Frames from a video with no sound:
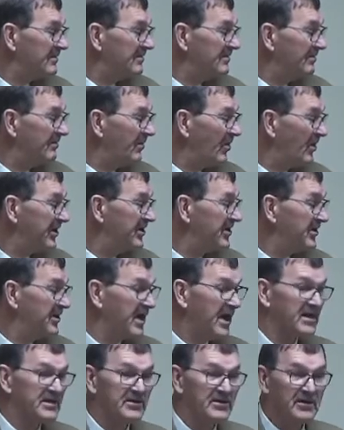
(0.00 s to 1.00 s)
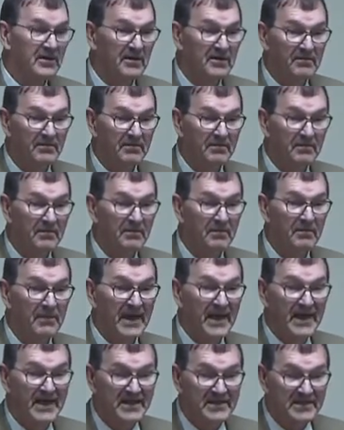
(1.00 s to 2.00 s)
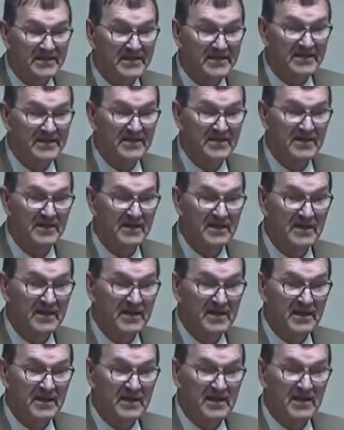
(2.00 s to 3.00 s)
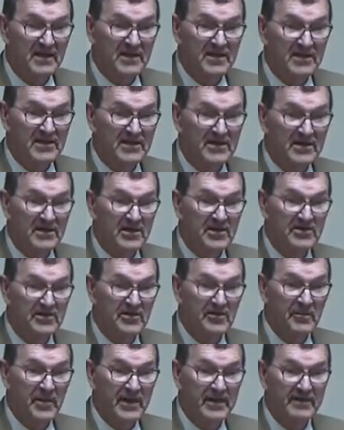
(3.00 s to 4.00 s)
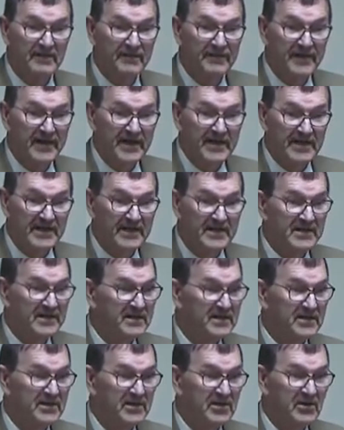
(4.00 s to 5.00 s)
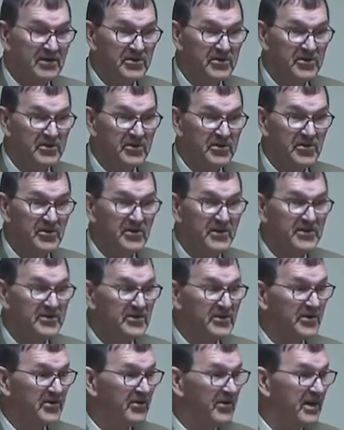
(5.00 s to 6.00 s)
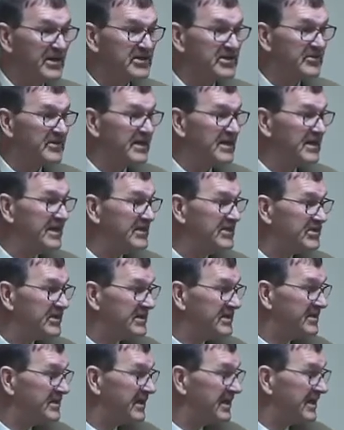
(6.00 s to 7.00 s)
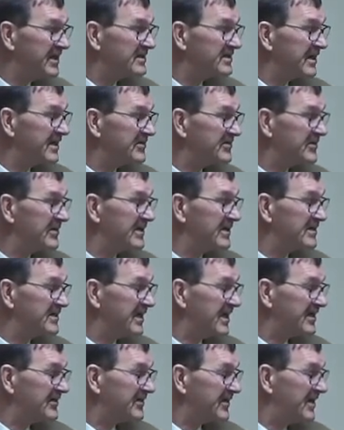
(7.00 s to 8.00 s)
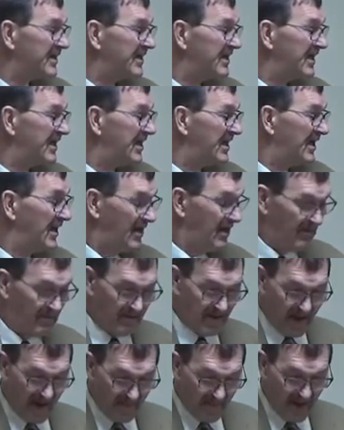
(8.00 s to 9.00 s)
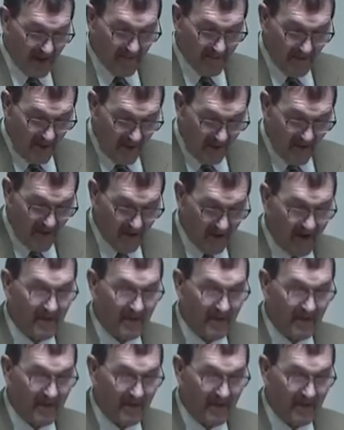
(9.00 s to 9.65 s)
Boy, you guys are a mess. You know, you've been defeated. You know, you and your crutch religion, et cetera, et cetera. Well, how about Paul?